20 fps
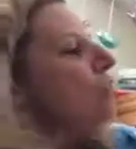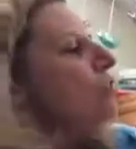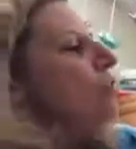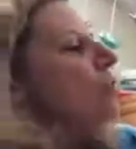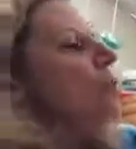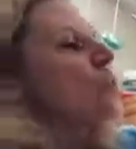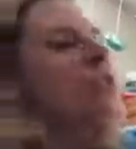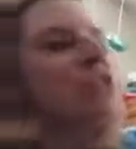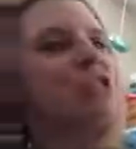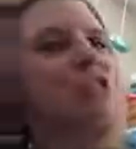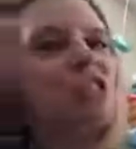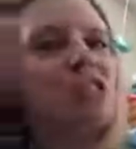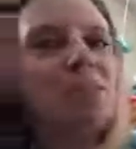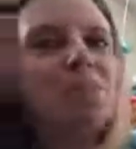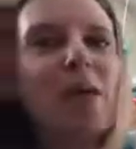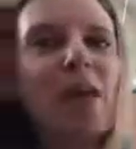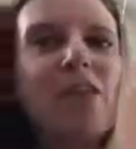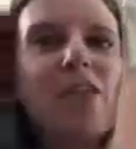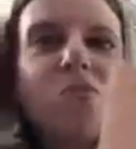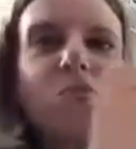George's
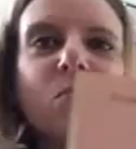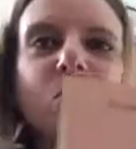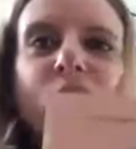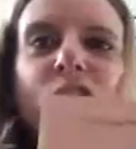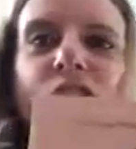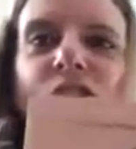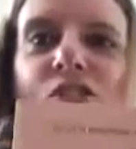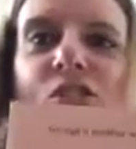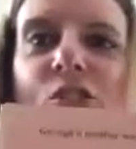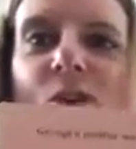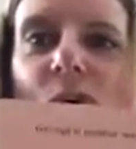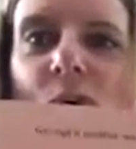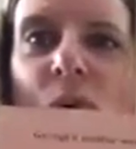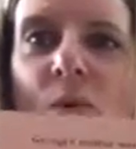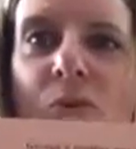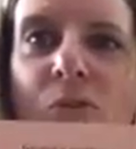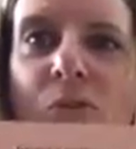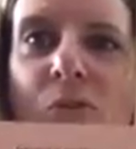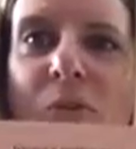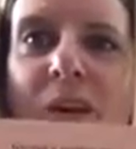mother was
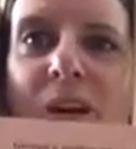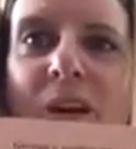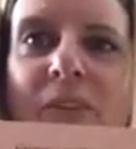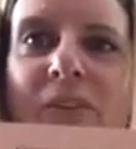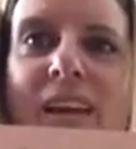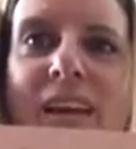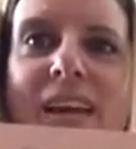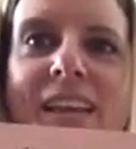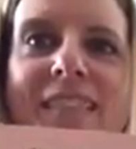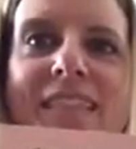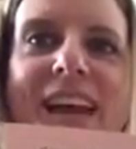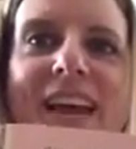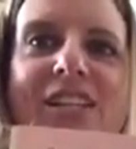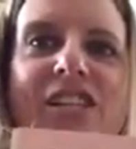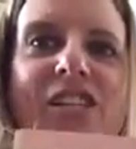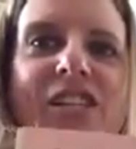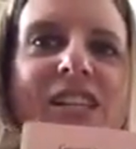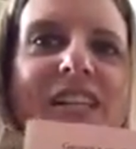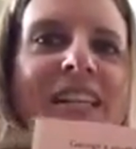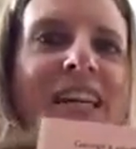so thrilled
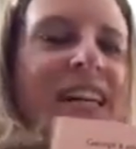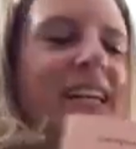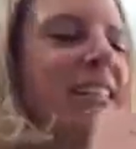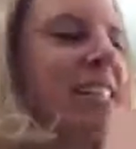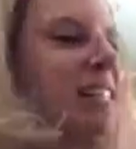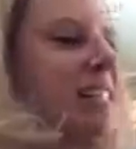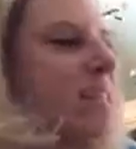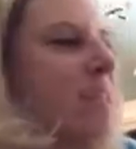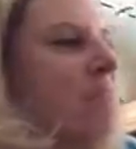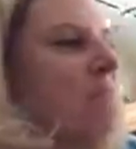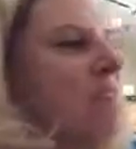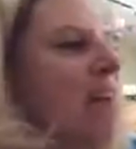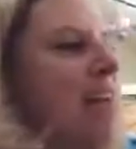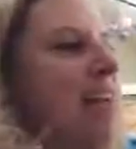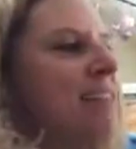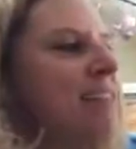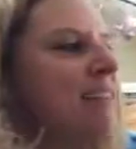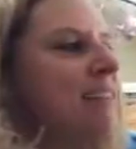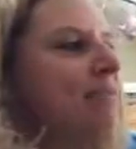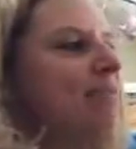that she kissed the
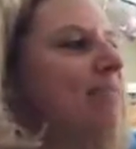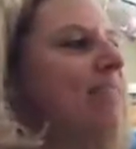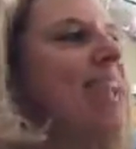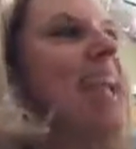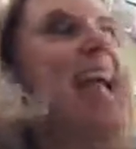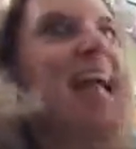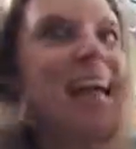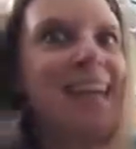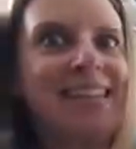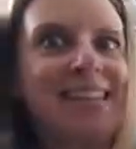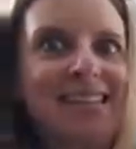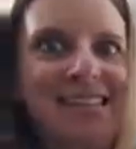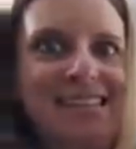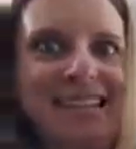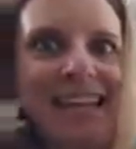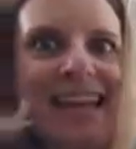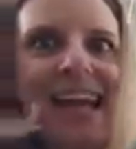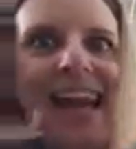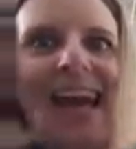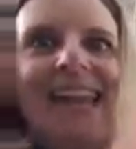vet and
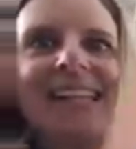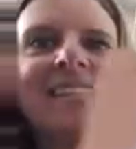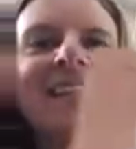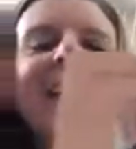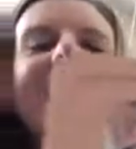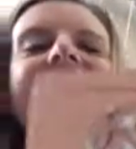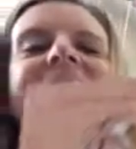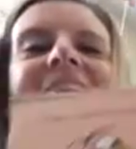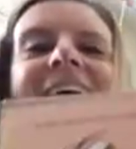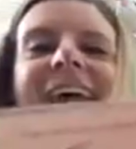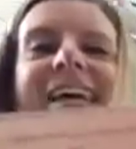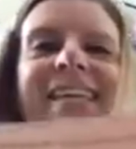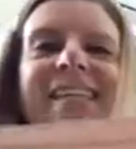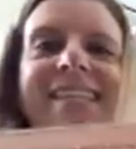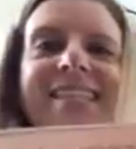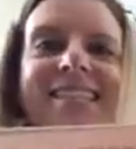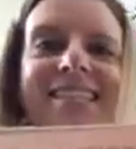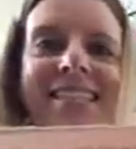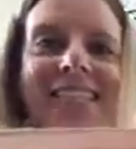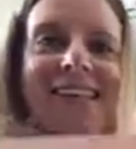the cat
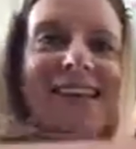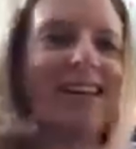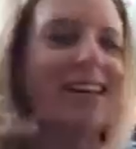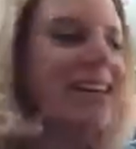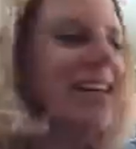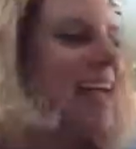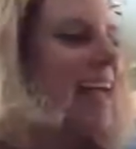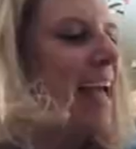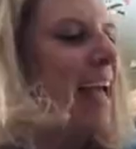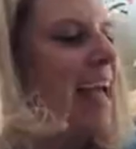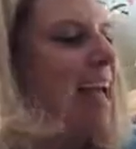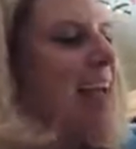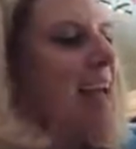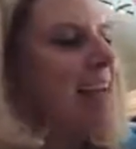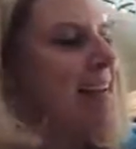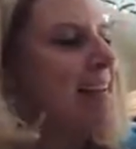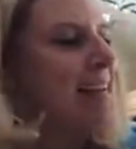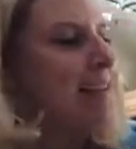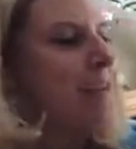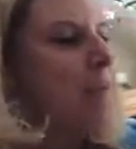and the duck
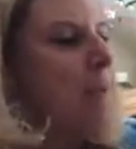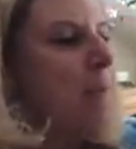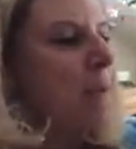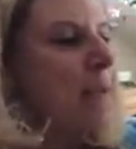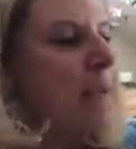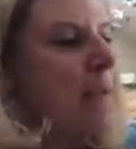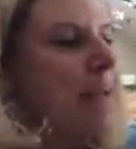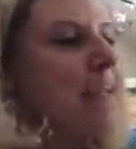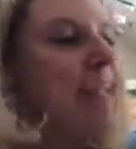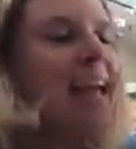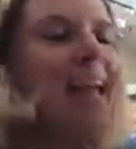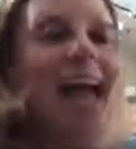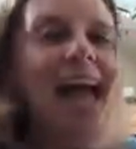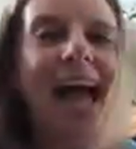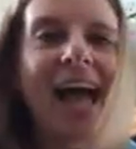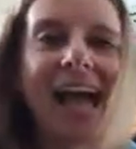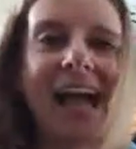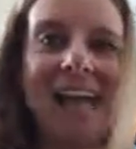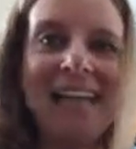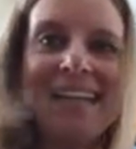and the pig
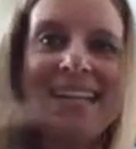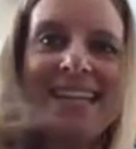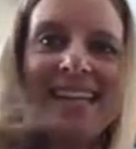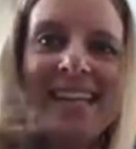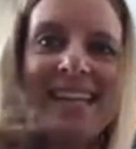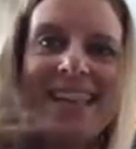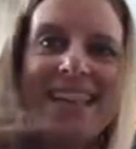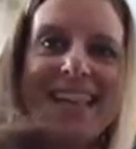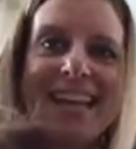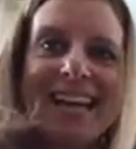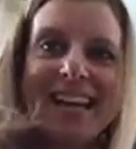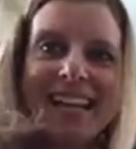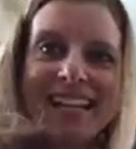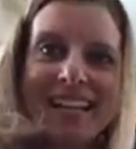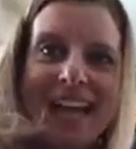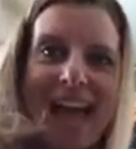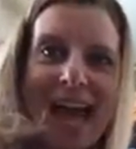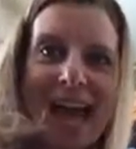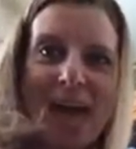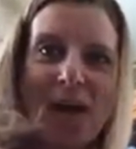and the
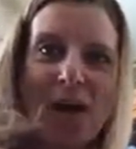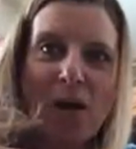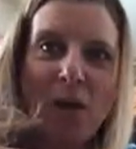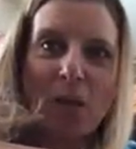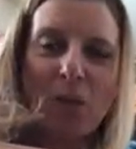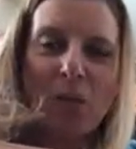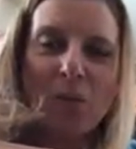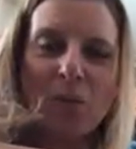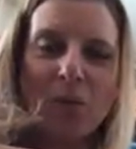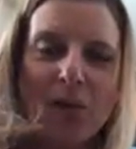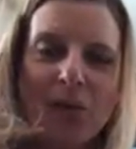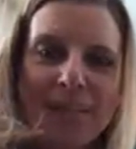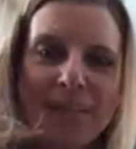cow.